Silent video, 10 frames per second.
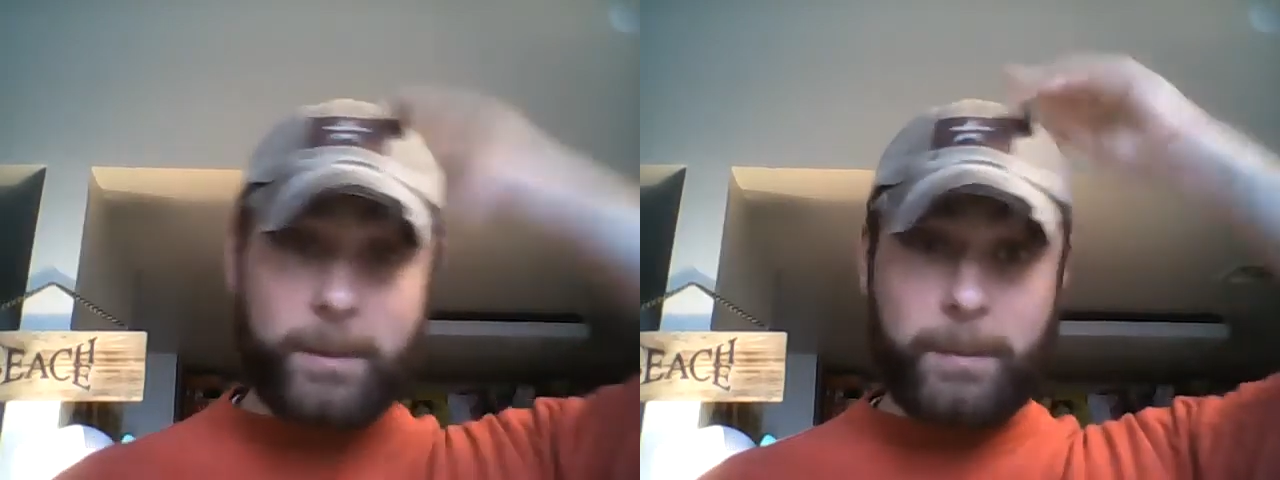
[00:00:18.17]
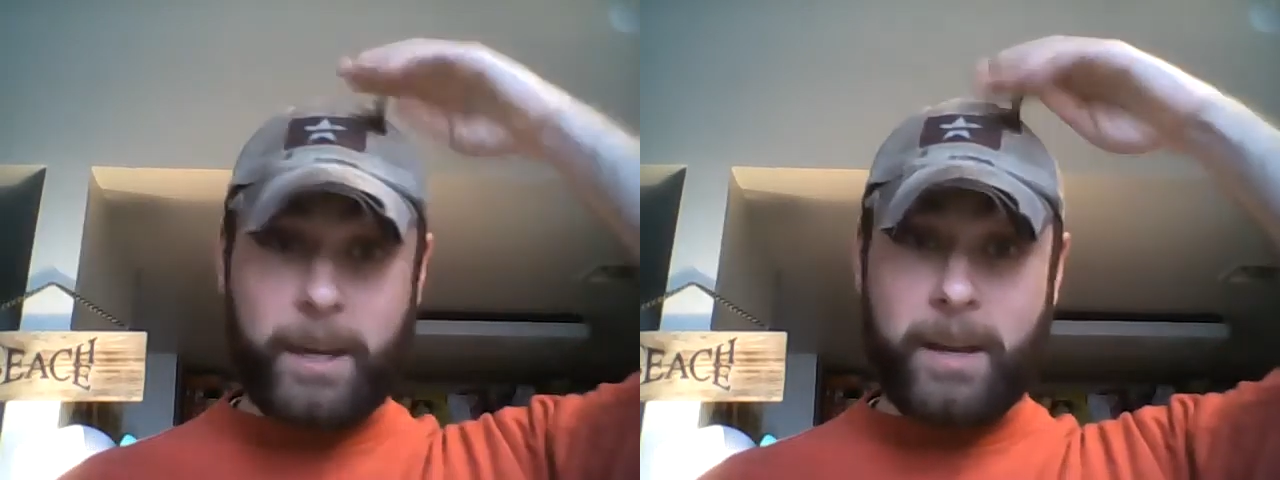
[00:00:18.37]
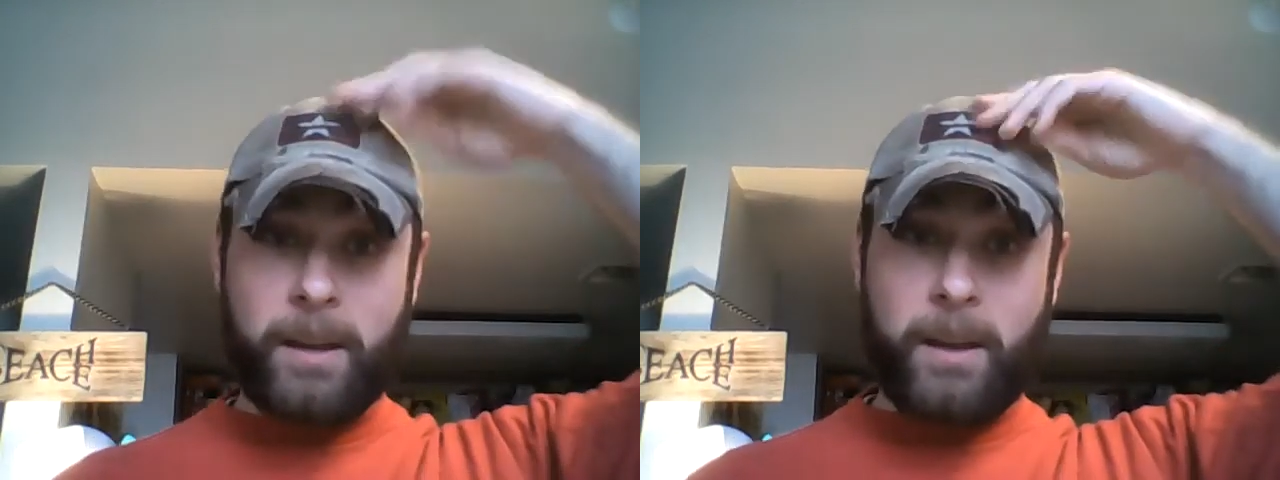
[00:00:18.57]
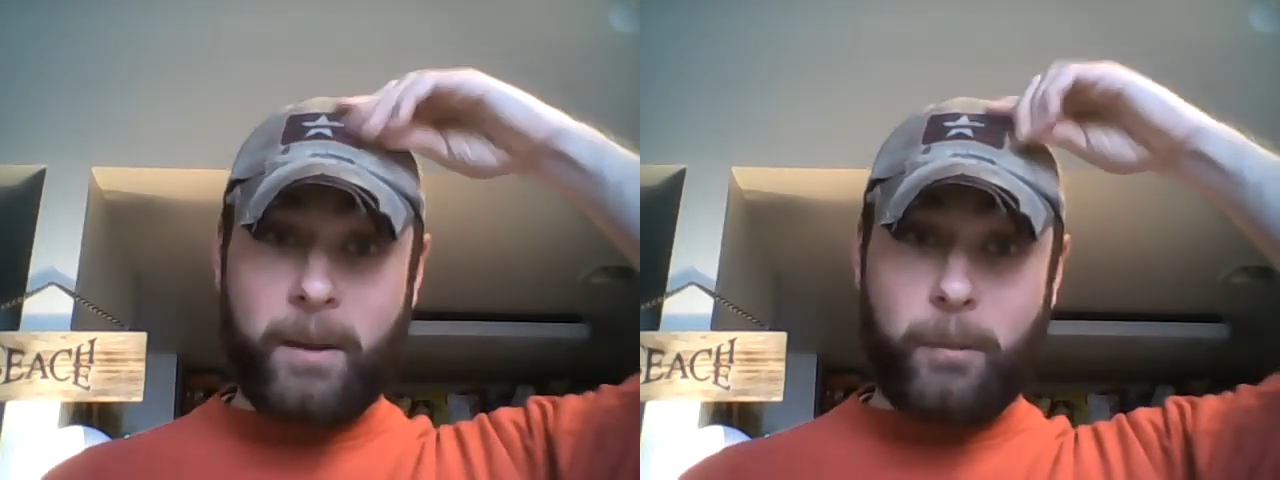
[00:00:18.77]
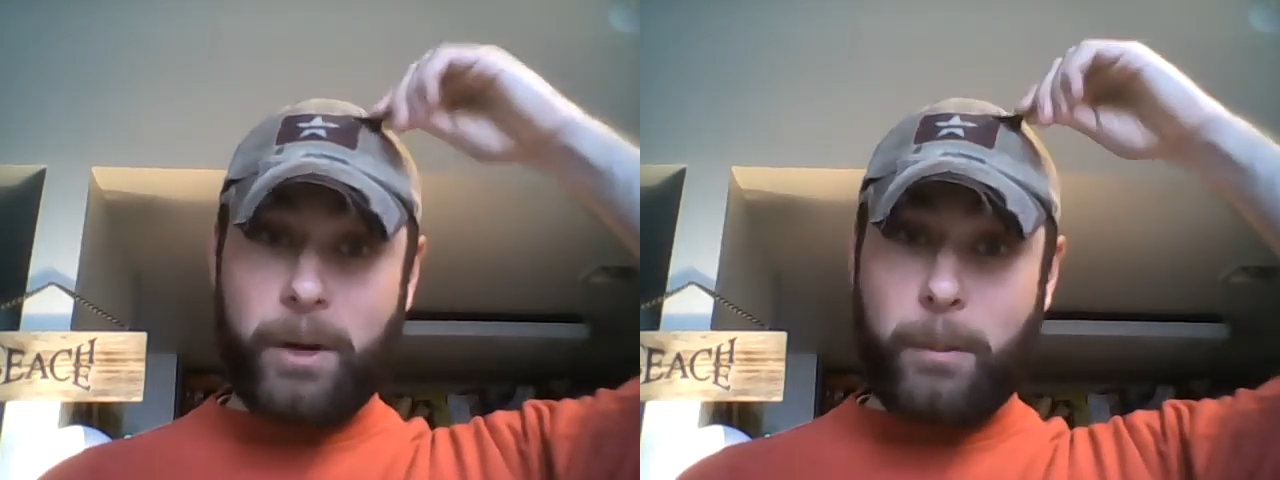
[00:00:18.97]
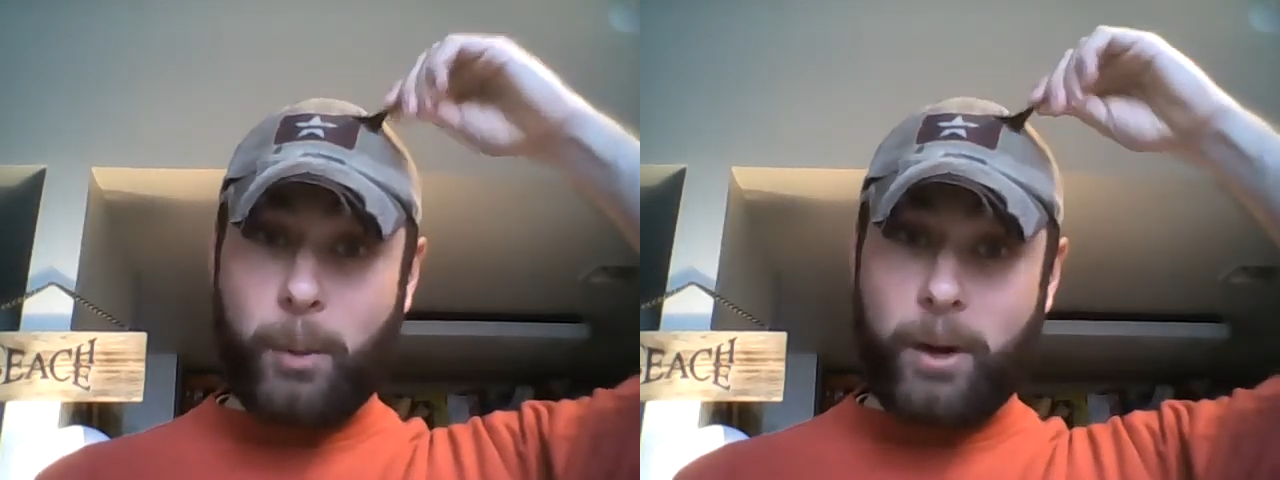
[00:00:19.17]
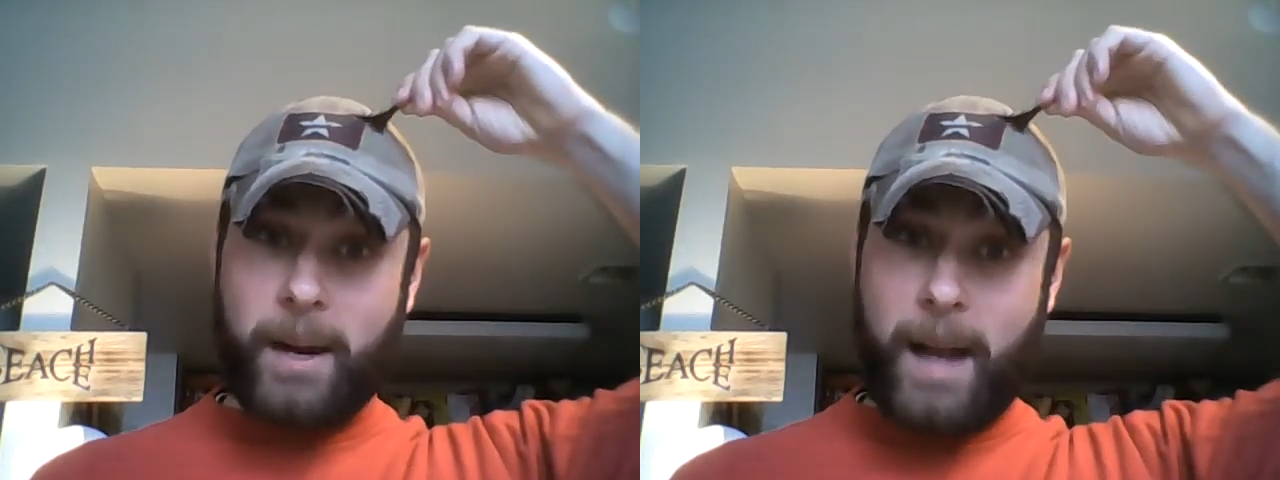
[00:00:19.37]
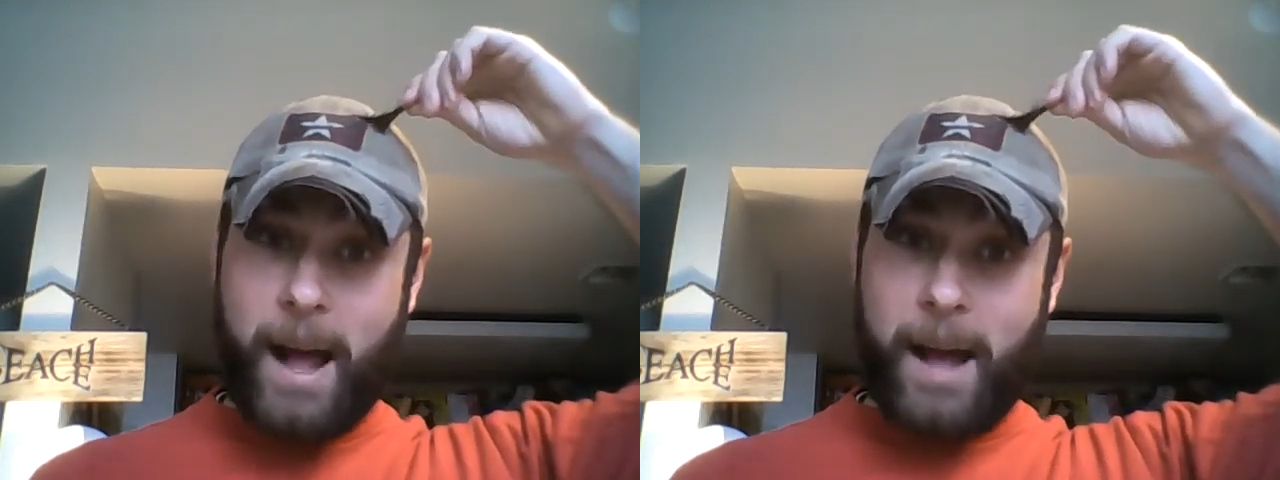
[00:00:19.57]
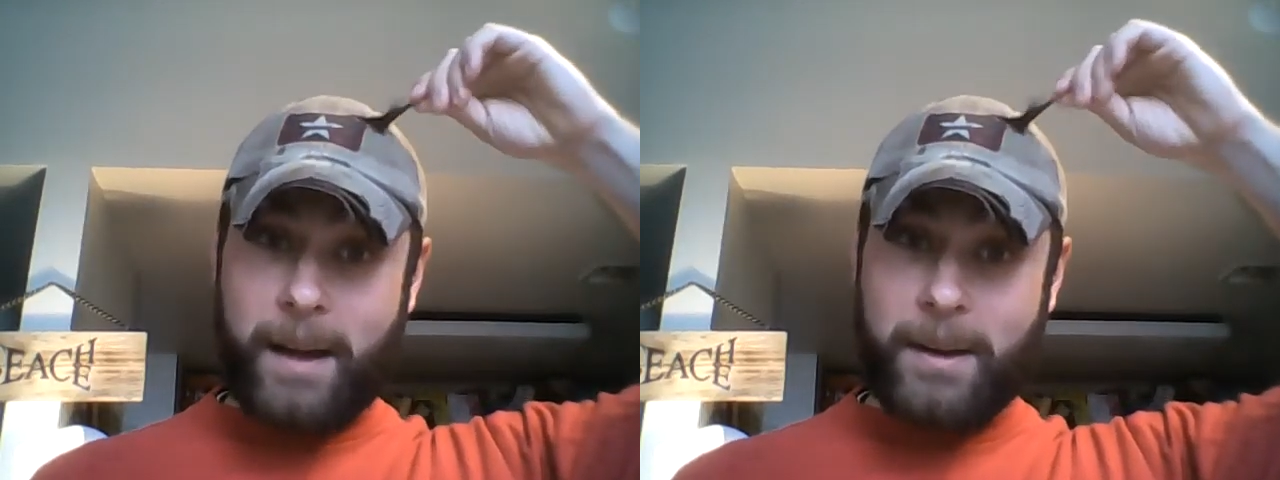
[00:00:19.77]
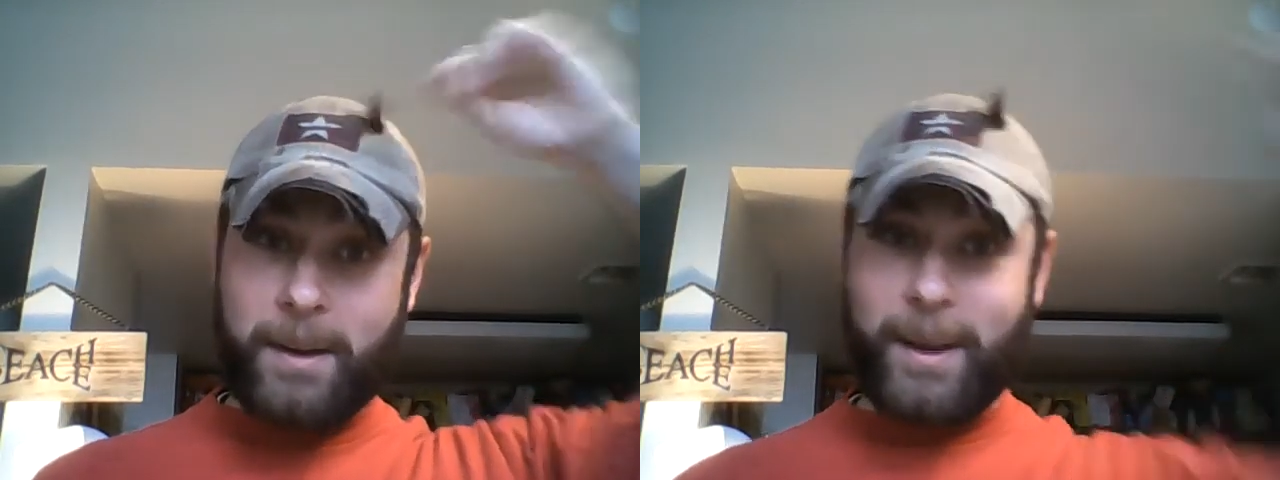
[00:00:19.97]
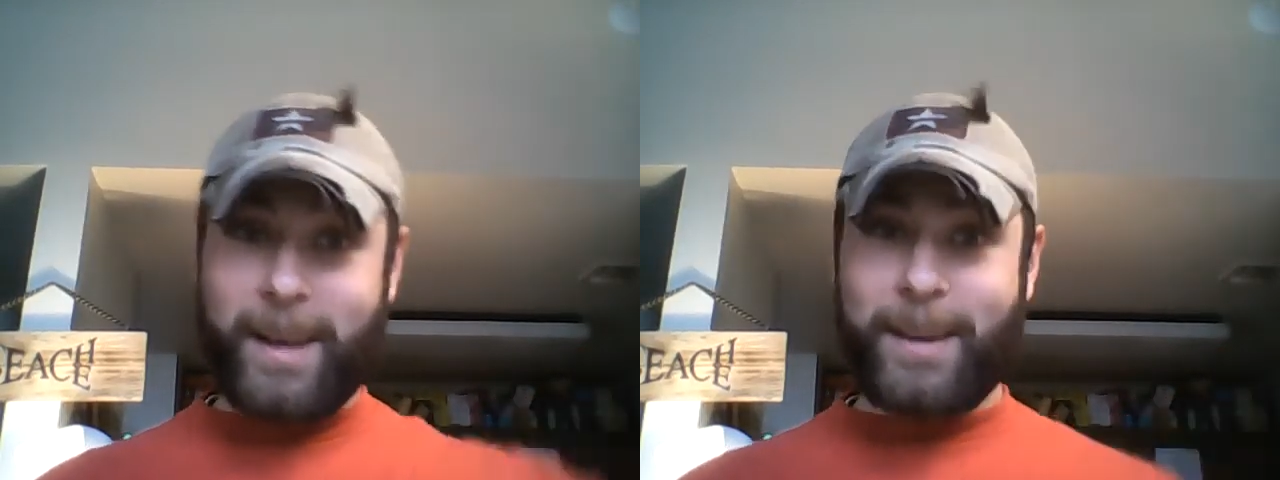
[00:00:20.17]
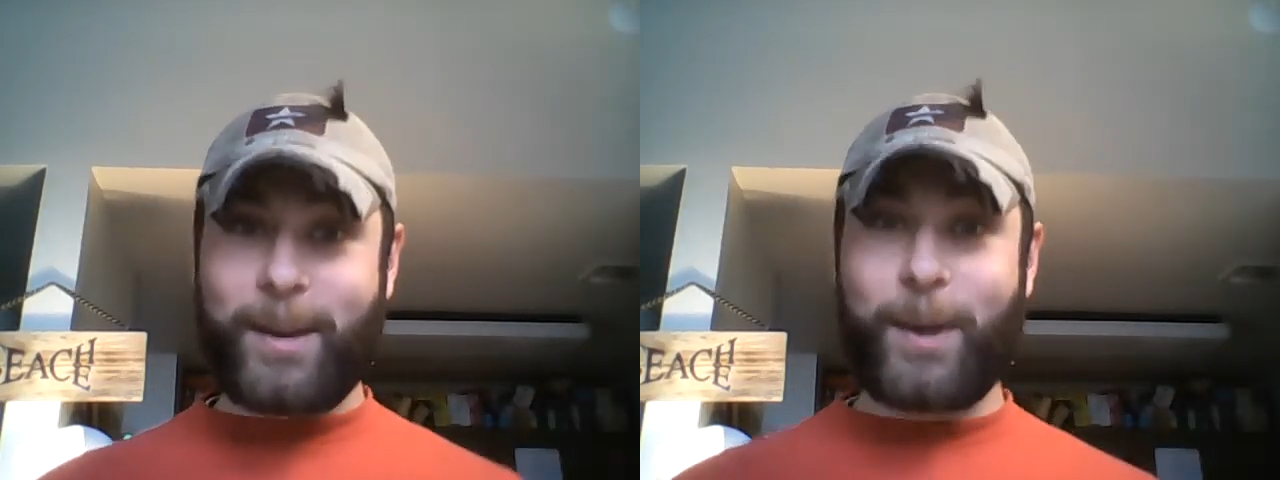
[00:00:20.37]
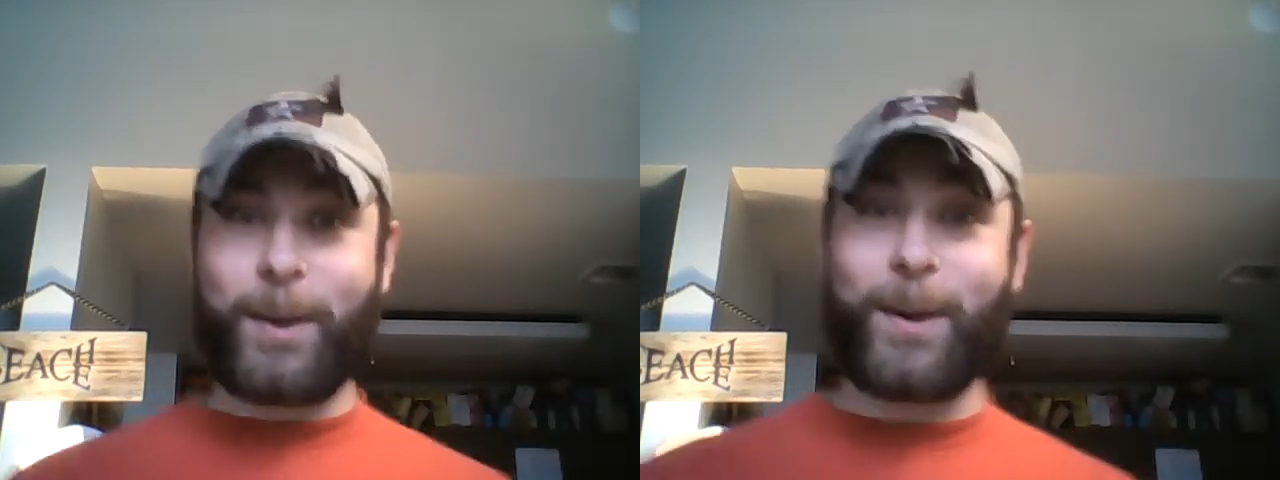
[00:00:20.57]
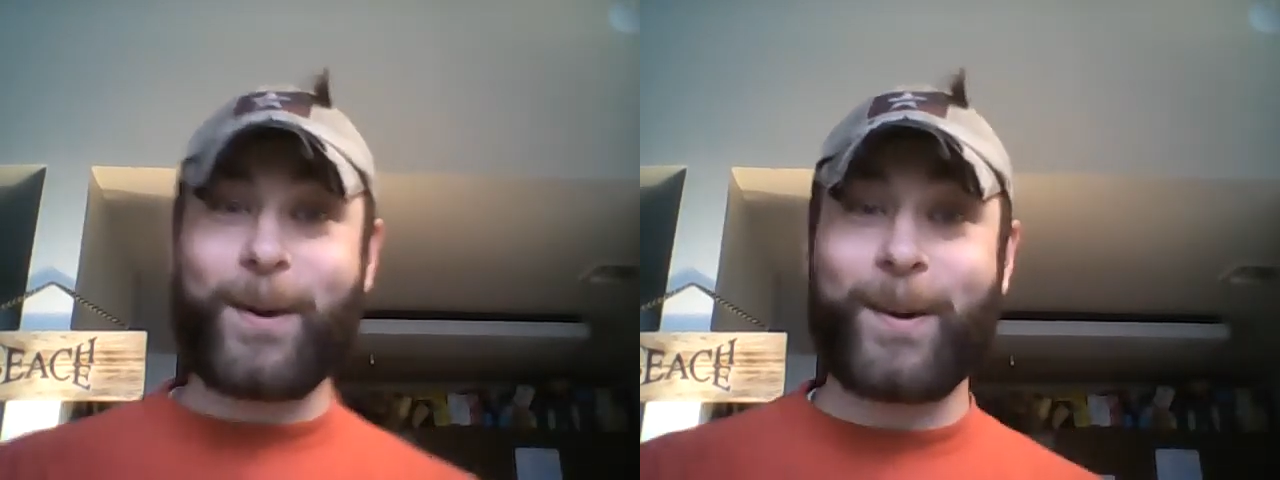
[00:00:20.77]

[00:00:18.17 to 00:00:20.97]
me, when you put it on and your